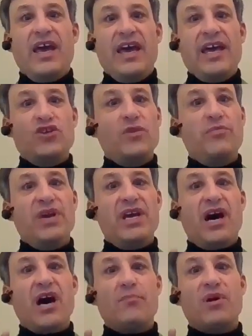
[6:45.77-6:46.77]
He should
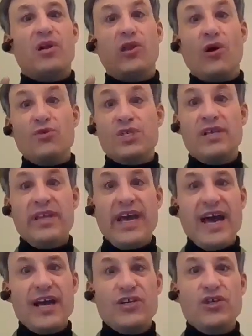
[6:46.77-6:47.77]
be up close to the
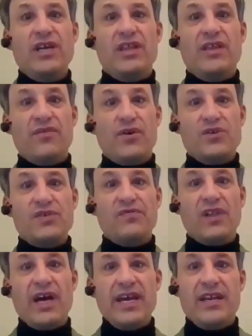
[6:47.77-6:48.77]
action in the first
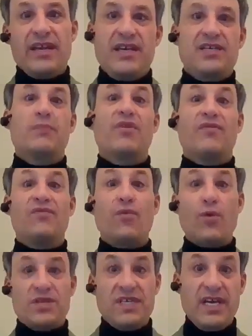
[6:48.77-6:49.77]
flight. He's number
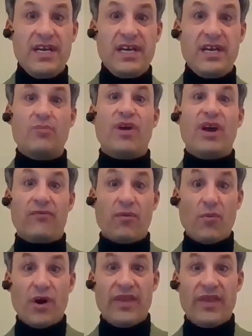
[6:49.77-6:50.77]
14. He'll break
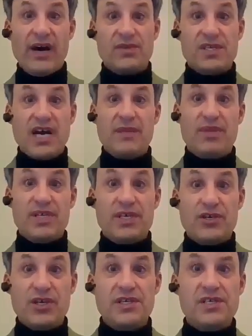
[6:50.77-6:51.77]
from one of the outside
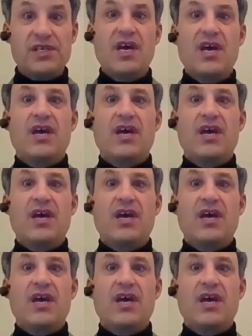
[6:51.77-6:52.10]
positions.